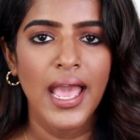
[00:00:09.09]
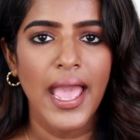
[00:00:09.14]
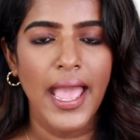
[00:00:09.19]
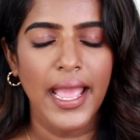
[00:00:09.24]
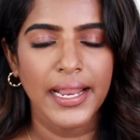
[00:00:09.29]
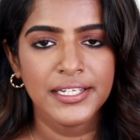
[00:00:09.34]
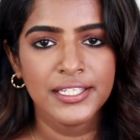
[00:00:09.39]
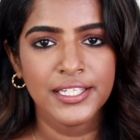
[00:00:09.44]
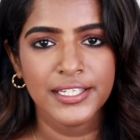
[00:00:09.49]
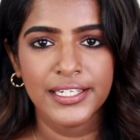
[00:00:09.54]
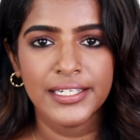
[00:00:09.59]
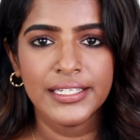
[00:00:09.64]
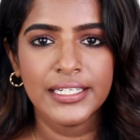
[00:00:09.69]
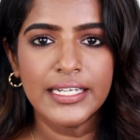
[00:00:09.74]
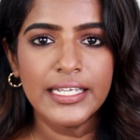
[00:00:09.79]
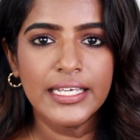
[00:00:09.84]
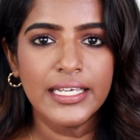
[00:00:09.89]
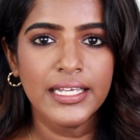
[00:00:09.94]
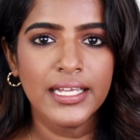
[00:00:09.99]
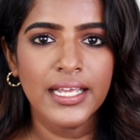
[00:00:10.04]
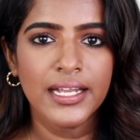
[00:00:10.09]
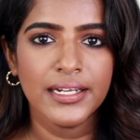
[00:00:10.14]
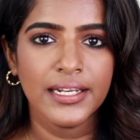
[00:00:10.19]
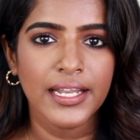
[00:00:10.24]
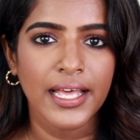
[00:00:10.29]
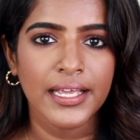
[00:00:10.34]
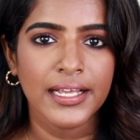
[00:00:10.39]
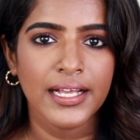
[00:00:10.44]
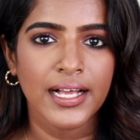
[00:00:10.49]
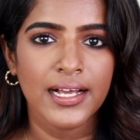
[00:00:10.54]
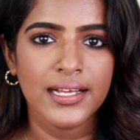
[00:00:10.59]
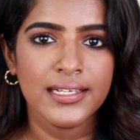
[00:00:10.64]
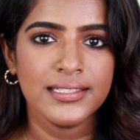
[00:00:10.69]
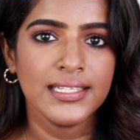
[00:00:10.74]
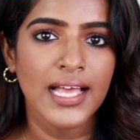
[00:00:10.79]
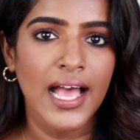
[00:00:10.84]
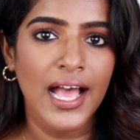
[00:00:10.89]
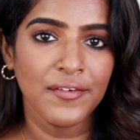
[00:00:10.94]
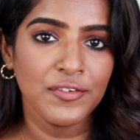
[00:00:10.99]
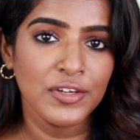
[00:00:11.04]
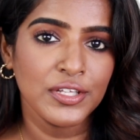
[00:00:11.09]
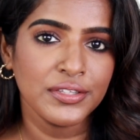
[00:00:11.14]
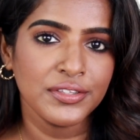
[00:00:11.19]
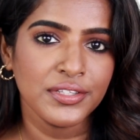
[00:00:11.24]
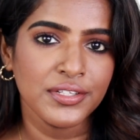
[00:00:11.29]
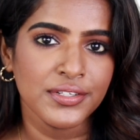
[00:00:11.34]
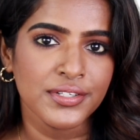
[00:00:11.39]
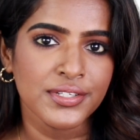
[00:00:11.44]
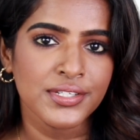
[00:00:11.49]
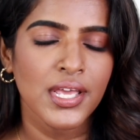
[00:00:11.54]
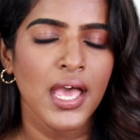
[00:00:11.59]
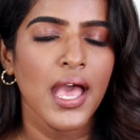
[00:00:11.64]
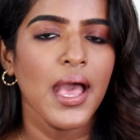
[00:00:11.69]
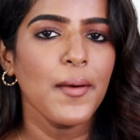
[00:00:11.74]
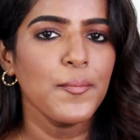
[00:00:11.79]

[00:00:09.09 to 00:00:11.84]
and currently Nykaa is having this